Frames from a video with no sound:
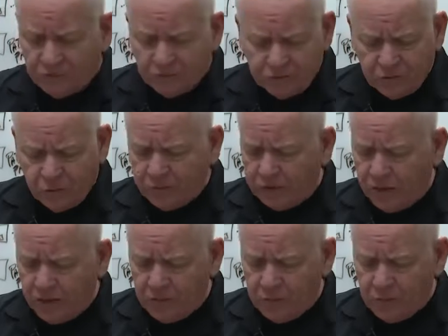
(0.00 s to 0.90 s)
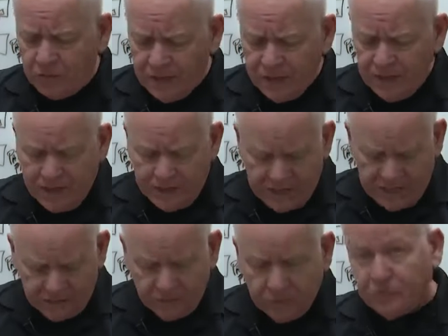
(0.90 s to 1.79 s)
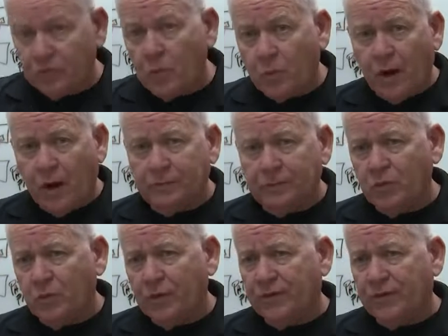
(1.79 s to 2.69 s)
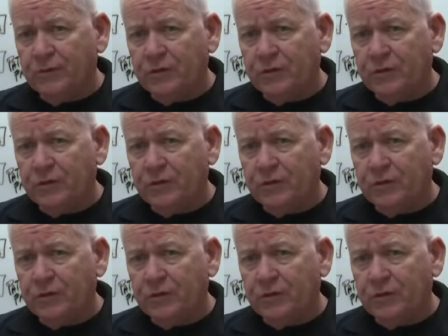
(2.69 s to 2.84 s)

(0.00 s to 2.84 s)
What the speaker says: They're so reliable and there's no problems with them.